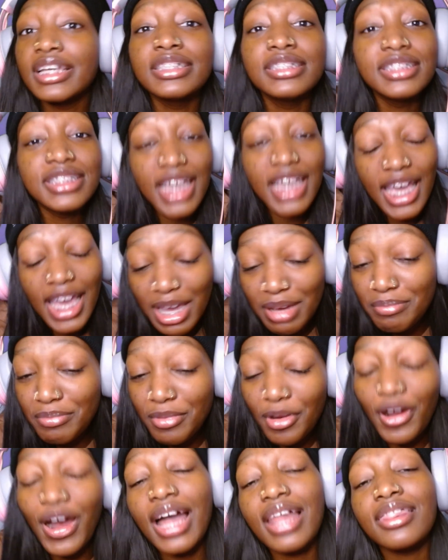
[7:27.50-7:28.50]
Day,
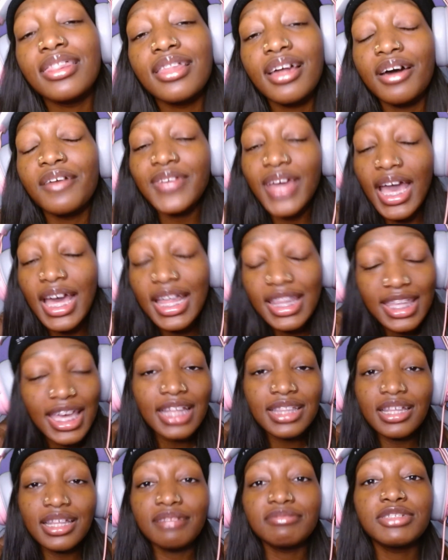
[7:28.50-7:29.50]
bro. I love Hallie. I
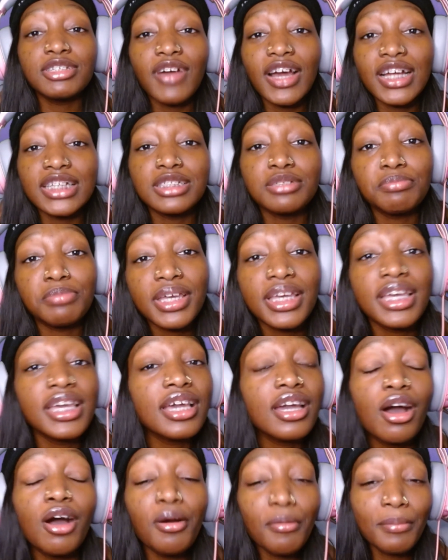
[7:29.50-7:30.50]
love Taraji
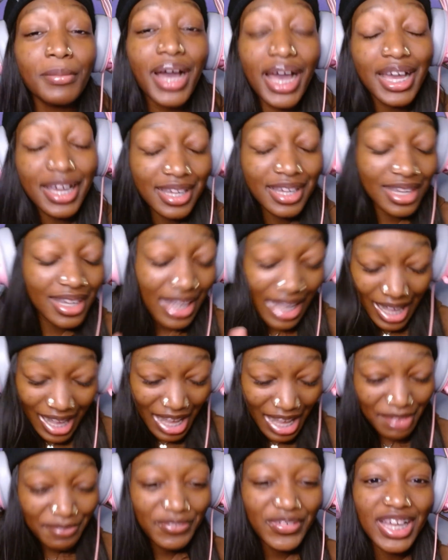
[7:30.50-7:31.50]
P. Oh, my
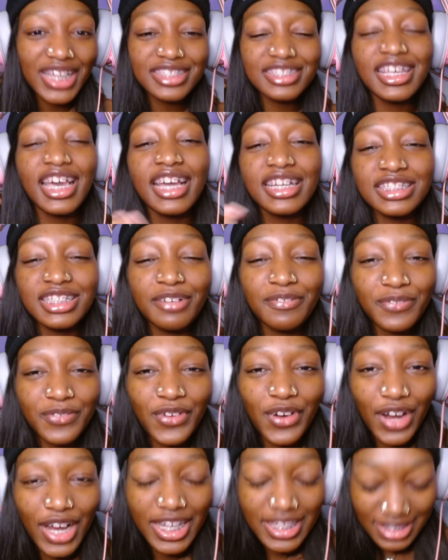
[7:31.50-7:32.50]
God. Fantasia
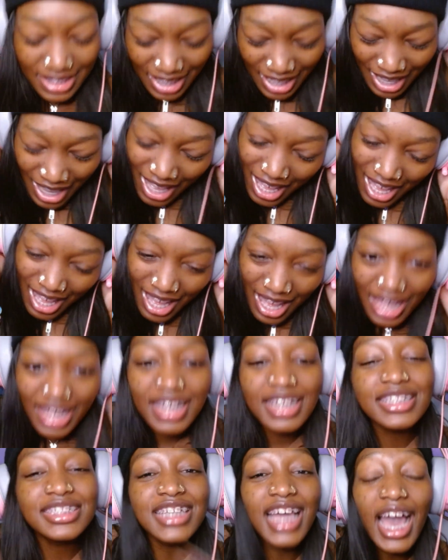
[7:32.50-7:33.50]
voice. Ah!
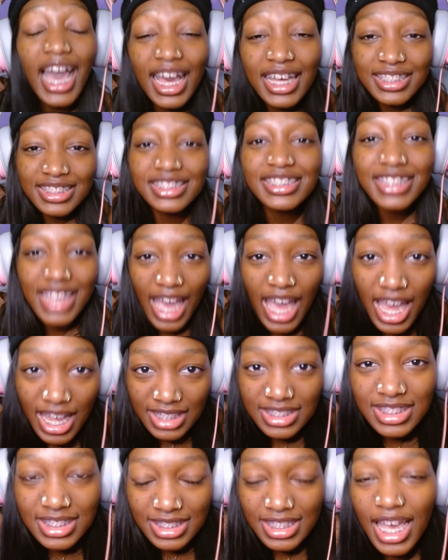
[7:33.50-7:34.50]
Yes,
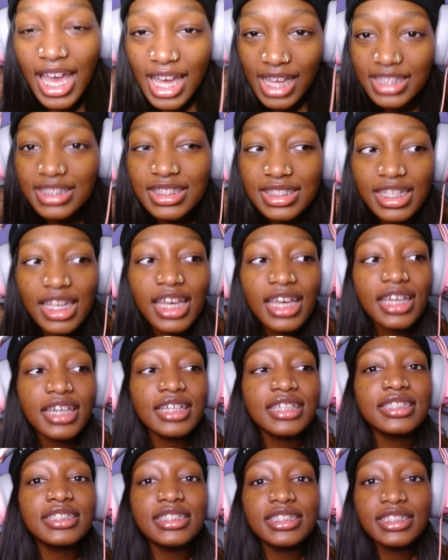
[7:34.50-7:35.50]
yes, yes,
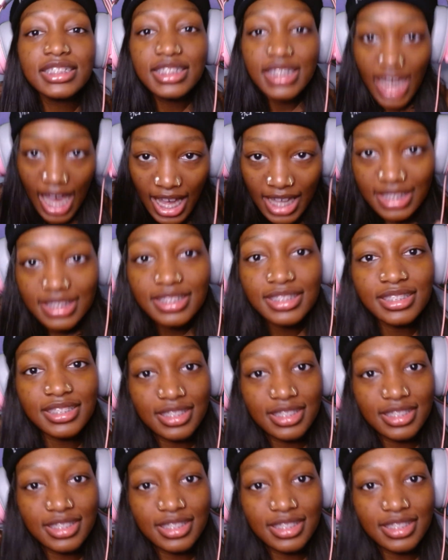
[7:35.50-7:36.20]
yes.